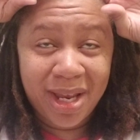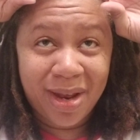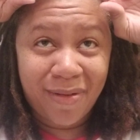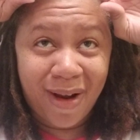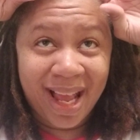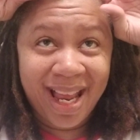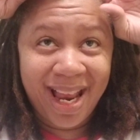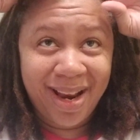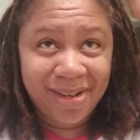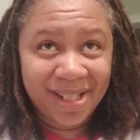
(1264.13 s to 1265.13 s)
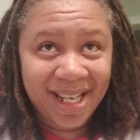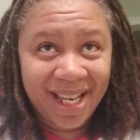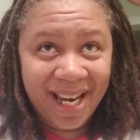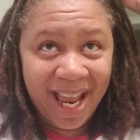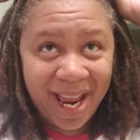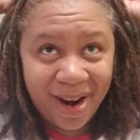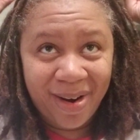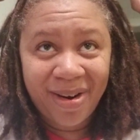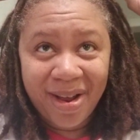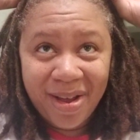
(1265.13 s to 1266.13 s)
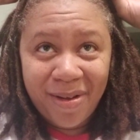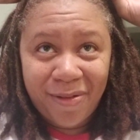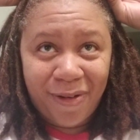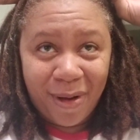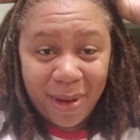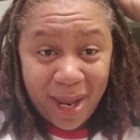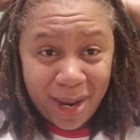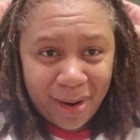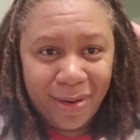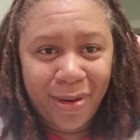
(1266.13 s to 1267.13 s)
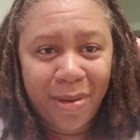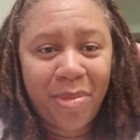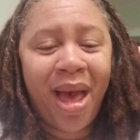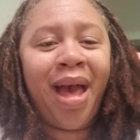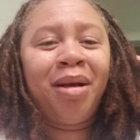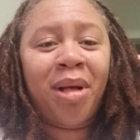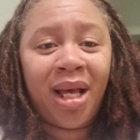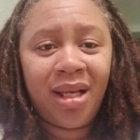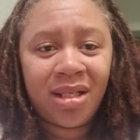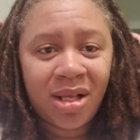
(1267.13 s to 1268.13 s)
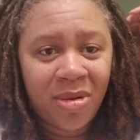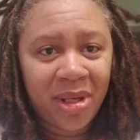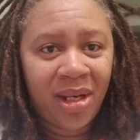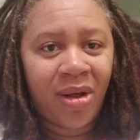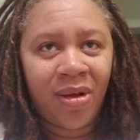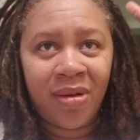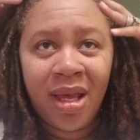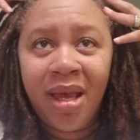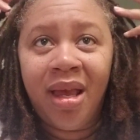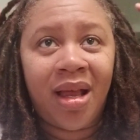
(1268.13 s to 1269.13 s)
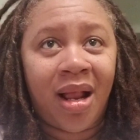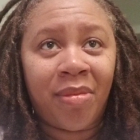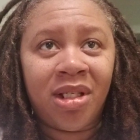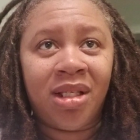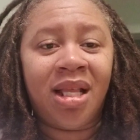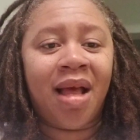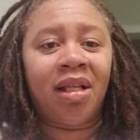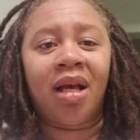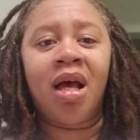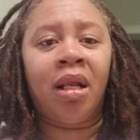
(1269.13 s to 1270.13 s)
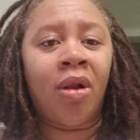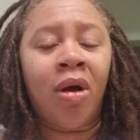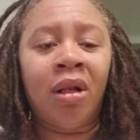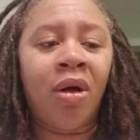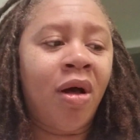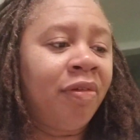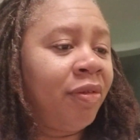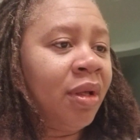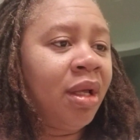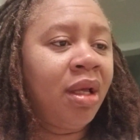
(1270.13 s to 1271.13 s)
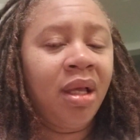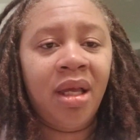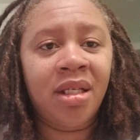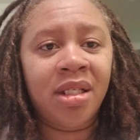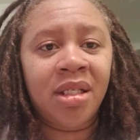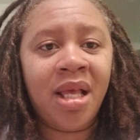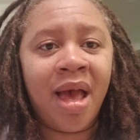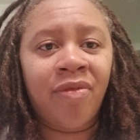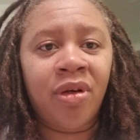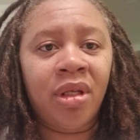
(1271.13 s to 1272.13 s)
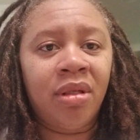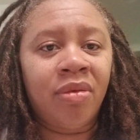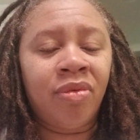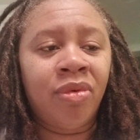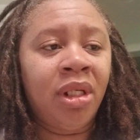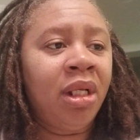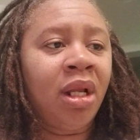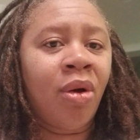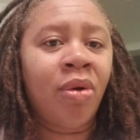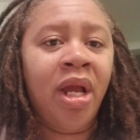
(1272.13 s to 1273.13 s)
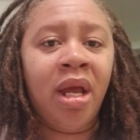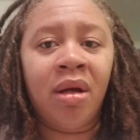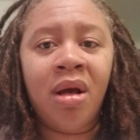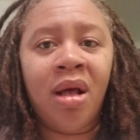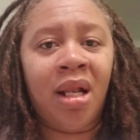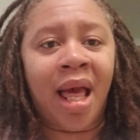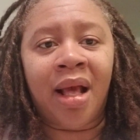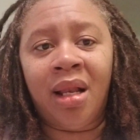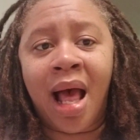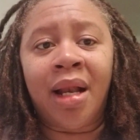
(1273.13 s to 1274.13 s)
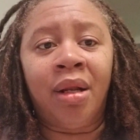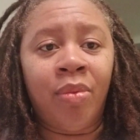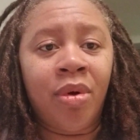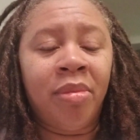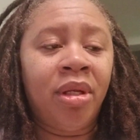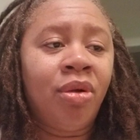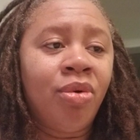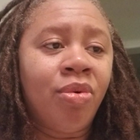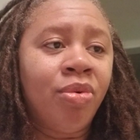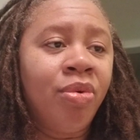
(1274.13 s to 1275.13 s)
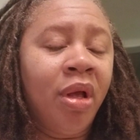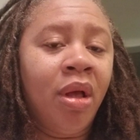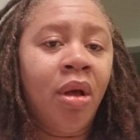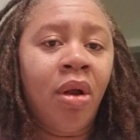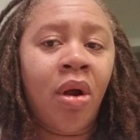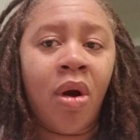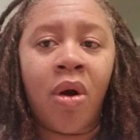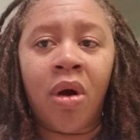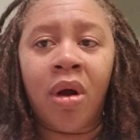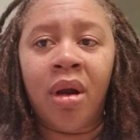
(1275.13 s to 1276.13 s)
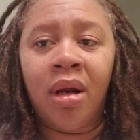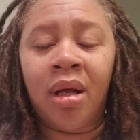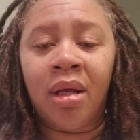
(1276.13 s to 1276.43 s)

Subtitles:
hair right here, and then here, from here on back, my hair is gonna be long, and I'm gonna just have to cut it all off and just have a really low haircut, like a lot of the women who are